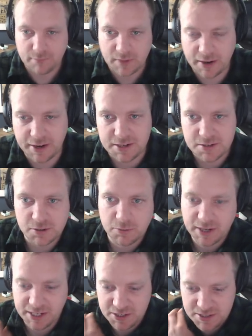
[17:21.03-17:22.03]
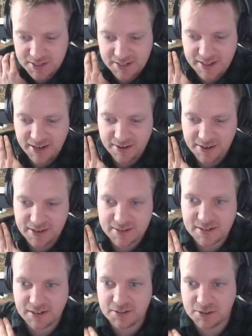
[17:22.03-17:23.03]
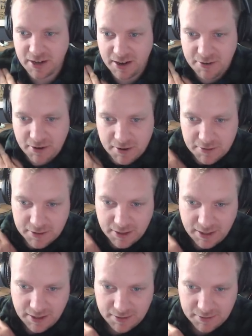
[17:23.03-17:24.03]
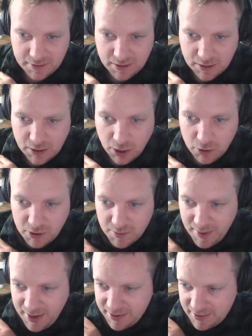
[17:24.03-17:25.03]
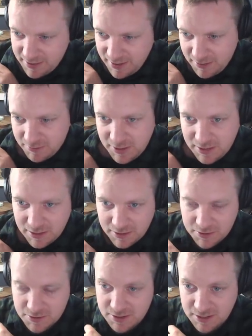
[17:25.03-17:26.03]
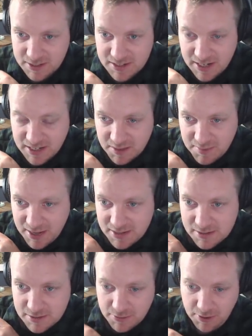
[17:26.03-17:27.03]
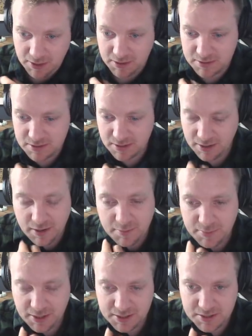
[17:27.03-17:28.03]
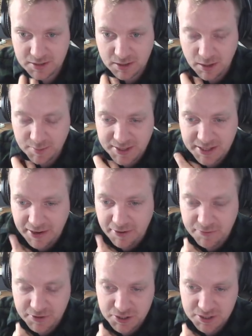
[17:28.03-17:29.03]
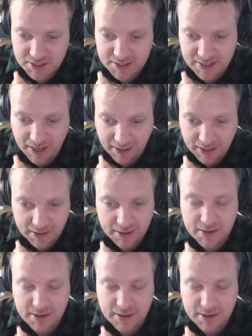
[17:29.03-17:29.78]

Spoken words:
All right, so what I just did there is I took out our go command that we are using to send commands to it, because I just comment that out for just a second.